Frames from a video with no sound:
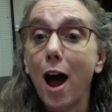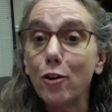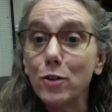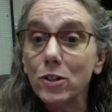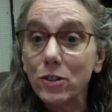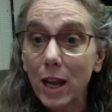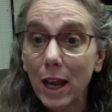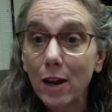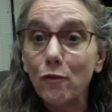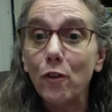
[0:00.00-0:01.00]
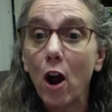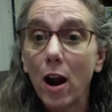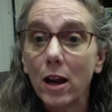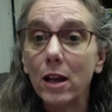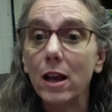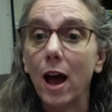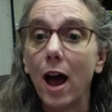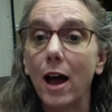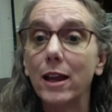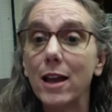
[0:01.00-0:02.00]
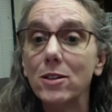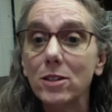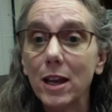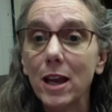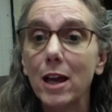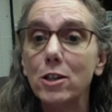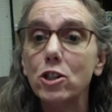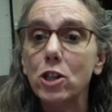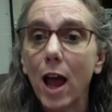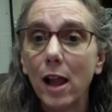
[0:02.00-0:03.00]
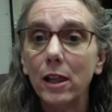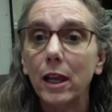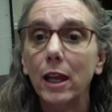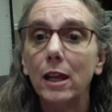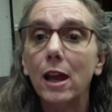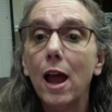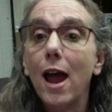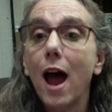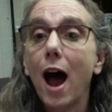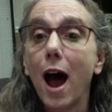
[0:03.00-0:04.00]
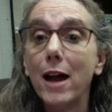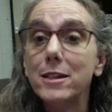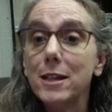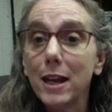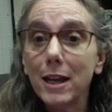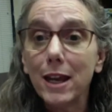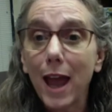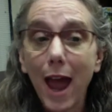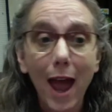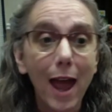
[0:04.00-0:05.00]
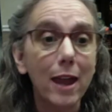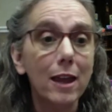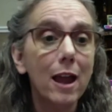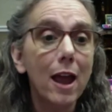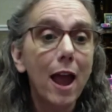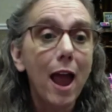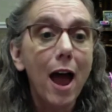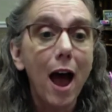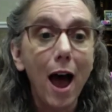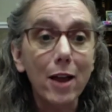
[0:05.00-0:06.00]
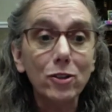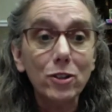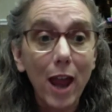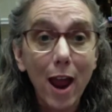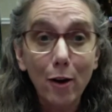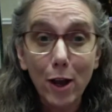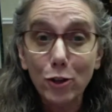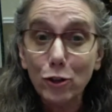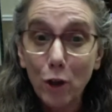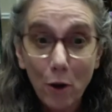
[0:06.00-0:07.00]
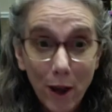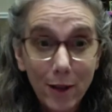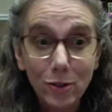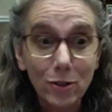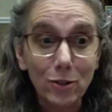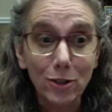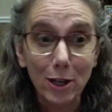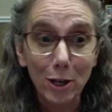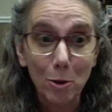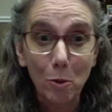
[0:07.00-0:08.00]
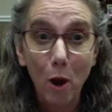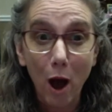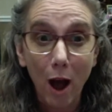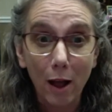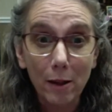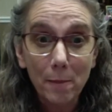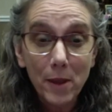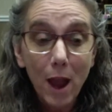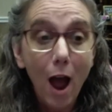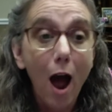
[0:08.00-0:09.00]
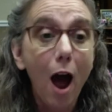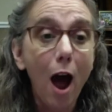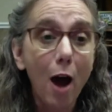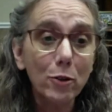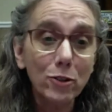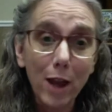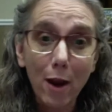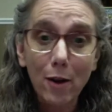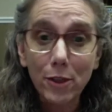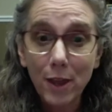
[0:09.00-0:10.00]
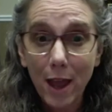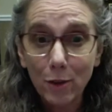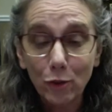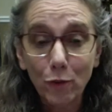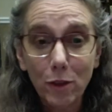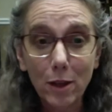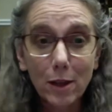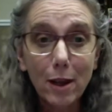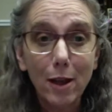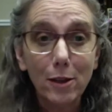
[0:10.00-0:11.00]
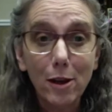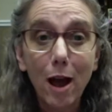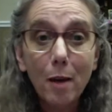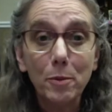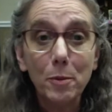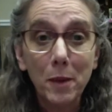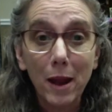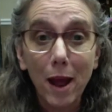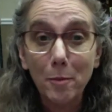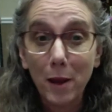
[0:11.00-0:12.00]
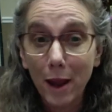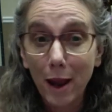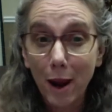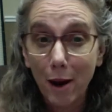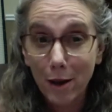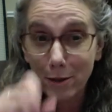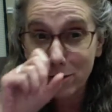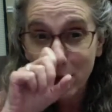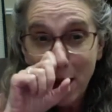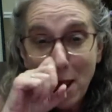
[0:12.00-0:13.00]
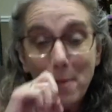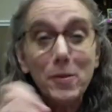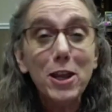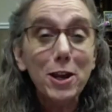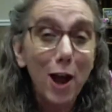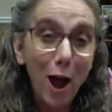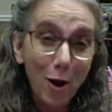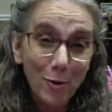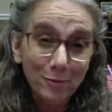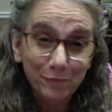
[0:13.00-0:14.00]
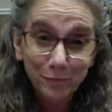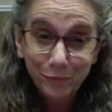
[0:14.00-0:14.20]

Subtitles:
Christine, Varnica, Cassia, Shelley, TK, Sarah, so nice to see you all. Oh, Sarah, thanks for the compliment on my hair. It's, you know,